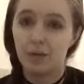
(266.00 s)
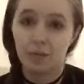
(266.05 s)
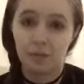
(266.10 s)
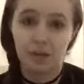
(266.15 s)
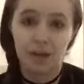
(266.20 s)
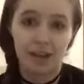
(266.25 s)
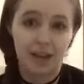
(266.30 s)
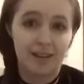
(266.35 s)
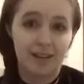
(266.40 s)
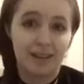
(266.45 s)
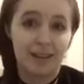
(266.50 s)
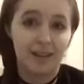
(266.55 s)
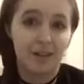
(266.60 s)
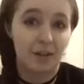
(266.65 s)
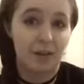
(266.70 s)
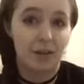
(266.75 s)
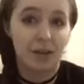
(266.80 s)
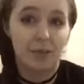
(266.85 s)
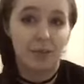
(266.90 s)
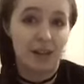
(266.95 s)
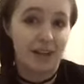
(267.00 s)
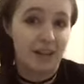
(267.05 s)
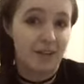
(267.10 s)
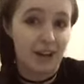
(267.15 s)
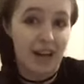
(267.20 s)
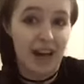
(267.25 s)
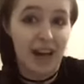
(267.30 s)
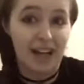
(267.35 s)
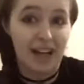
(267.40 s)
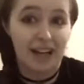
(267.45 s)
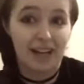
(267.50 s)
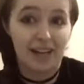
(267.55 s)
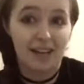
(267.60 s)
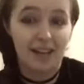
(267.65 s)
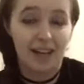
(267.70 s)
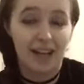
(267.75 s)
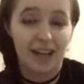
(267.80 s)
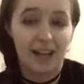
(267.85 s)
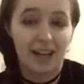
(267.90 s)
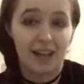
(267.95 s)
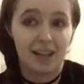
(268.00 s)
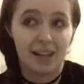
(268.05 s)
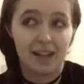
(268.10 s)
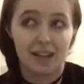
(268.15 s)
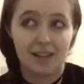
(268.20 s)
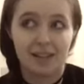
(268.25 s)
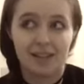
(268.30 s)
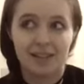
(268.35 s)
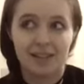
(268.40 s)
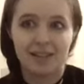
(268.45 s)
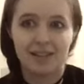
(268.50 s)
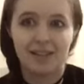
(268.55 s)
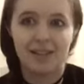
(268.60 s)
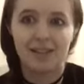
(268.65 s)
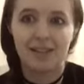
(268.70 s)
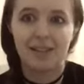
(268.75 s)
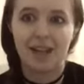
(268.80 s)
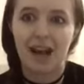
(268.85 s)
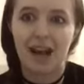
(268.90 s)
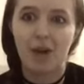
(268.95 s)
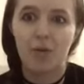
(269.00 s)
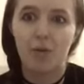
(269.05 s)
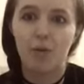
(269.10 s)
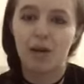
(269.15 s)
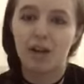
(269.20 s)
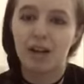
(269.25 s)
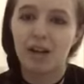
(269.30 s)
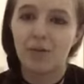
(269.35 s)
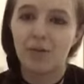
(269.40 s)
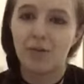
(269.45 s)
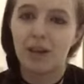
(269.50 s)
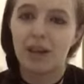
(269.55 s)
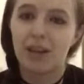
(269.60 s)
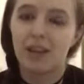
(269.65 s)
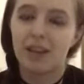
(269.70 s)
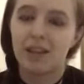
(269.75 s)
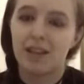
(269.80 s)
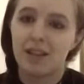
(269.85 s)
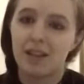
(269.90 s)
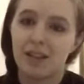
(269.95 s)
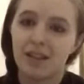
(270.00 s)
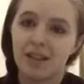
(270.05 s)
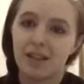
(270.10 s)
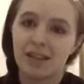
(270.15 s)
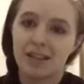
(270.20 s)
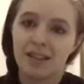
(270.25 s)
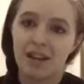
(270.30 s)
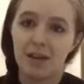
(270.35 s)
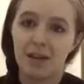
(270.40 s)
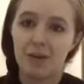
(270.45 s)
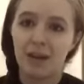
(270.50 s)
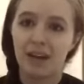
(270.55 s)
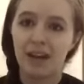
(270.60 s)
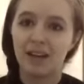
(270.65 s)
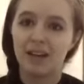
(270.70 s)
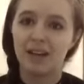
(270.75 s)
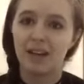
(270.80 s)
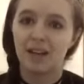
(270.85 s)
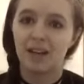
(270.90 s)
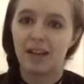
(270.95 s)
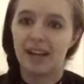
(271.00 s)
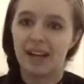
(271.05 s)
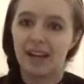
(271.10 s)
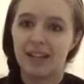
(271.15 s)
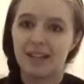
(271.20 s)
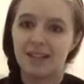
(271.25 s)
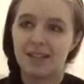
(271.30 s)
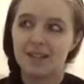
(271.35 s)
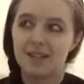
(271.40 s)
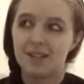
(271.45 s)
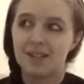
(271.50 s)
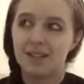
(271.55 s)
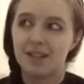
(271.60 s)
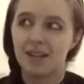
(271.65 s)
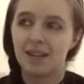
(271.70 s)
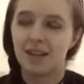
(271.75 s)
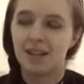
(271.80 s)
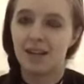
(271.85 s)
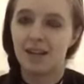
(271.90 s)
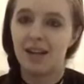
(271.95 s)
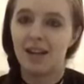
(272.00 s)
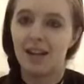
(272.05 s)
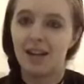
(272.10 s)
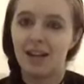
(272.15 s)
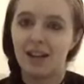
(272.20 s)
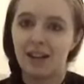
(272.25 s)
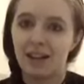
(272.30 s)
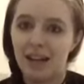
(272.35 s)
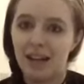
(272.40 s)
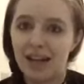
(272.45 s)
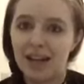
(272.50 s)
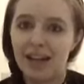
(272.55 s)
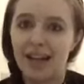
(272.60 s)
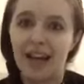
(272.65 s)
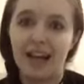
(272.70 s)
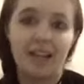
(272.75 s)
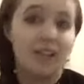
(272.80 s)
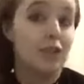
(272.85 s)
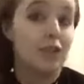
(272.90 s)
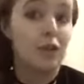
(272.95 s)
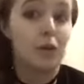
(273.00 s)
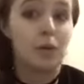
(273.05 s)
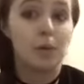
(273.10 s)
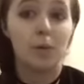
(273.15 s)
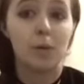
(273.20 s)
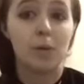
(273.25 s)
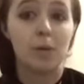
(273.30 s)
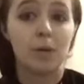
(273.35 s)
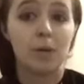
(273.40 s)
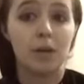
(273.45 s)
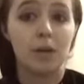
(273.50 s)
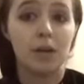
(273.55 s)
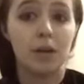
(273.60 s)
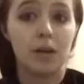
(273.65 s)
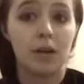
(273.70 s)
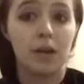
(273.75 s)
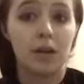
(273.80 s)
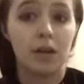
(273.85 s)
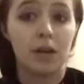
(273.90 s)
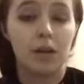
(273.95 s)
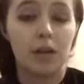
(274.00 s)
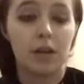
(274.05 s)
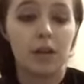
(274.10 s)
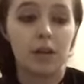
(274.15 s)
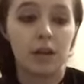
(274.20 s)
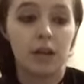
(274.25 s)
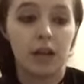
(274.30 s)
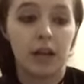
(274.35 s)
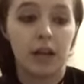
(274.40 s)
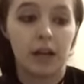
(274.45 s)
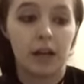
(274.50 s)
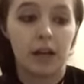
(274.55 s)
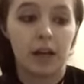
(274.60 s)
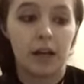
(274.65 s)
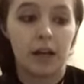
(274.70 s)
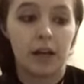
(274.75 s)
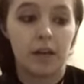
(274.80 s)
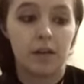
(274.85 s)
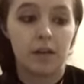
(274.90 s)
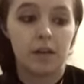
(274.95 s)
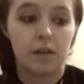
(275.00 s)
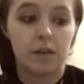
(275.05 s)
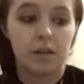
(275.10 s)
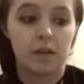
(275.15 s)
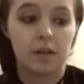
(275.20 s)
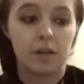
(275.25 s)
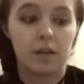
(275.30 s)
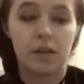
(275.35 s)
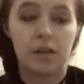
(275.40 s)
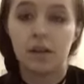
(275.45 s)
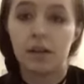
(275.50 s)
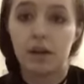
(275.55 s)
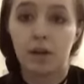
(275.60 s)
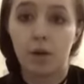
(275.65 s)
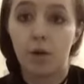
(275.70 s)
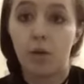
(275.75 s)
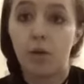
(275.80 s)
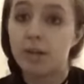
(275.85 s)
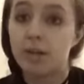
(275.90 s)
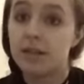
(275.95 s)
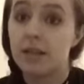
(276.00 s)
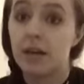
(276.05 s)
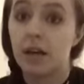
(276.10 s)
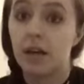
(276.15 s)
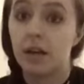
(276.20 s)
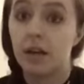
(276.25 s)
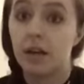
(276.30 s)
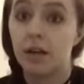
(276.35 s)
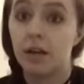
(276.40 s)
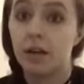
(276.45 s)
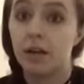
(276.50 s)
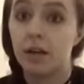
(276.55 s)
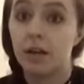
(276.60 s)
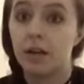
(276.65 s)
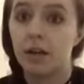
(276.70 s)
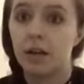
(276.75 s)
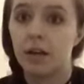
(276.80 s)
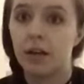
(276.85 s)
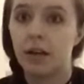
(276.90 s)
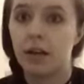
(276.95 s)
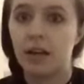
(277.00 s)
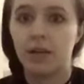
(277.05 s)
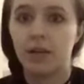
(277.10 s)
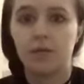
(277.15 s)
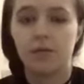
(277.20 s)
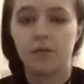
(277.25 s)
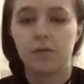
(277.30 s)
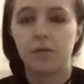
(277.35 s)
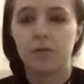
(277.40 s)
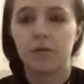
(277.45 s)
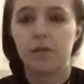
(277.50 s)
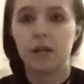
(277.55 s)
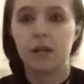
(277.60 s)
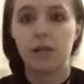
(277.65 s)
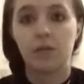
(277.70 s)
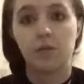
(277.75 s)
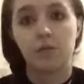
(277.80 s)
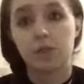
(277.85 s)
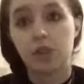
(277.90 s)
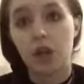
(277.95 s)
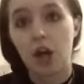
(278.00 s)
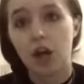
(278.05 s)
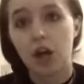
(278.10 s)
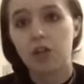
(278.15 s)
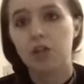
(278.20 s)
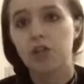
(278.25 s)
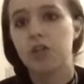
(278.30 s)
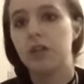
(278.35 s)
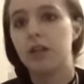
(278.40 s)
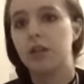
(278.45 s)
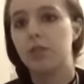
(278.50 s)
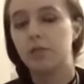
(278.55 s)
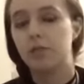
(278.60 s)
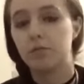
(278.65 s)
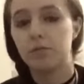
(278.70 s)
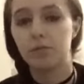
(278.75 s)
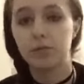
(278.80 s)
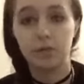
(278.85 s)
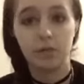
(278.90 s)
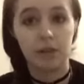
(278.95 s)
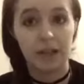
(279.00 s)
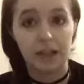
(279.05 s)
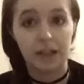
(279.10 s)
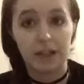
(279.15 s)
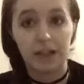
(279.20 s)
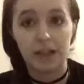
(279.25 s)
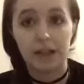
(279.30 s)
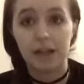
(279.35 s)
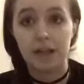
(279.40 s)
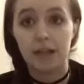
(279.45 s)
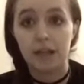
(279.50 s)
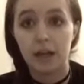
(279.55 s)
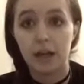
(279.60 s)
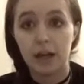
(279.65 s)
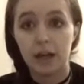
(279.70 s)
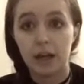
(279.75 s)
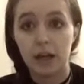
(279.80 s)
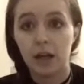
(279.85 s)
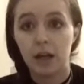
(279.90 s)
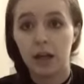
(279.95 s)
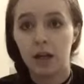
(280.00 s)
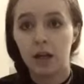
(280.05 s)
Like I said, growing up, I never had it. And now working with the entire Pantheon, it's like I do. And they're always there. And they don't judge, they don't do anything like that.